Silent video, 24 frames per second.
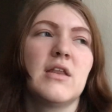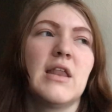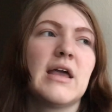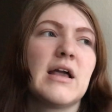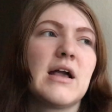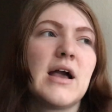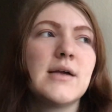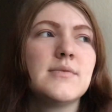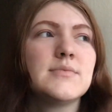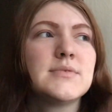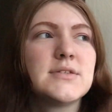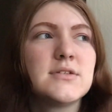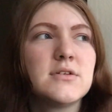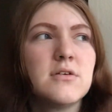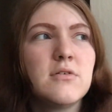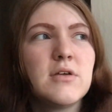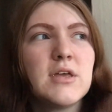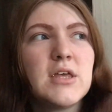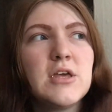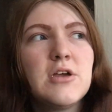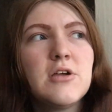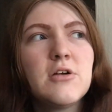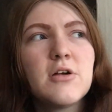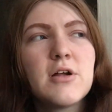like I'm still
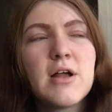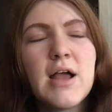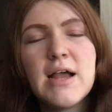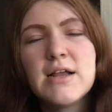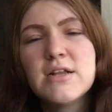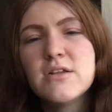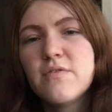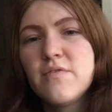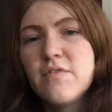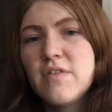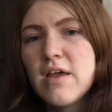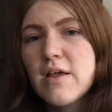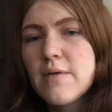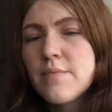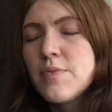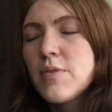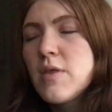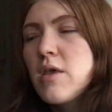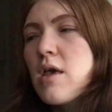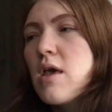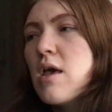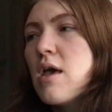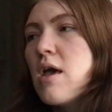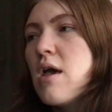here kind of thing.
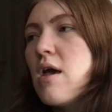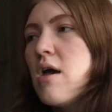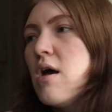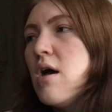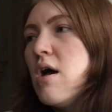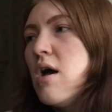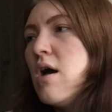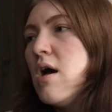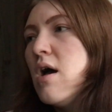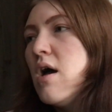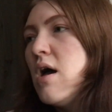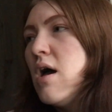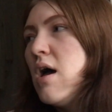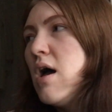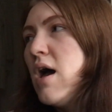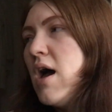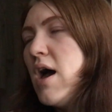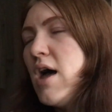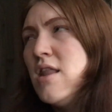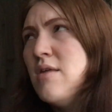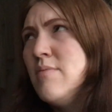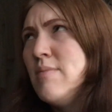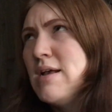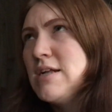
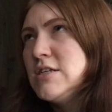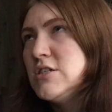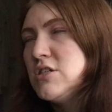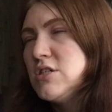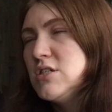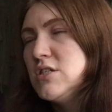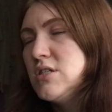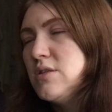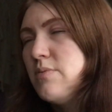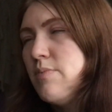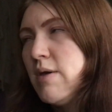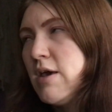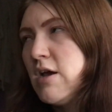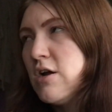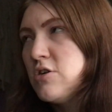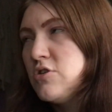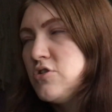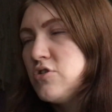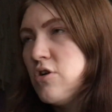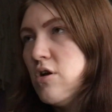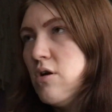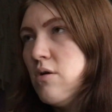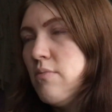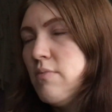And it mentions the prayer
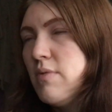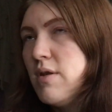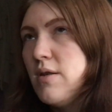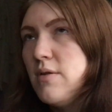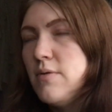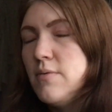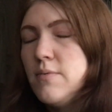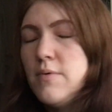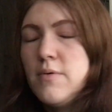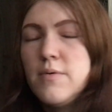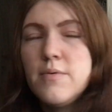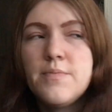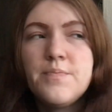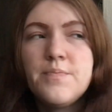drum, and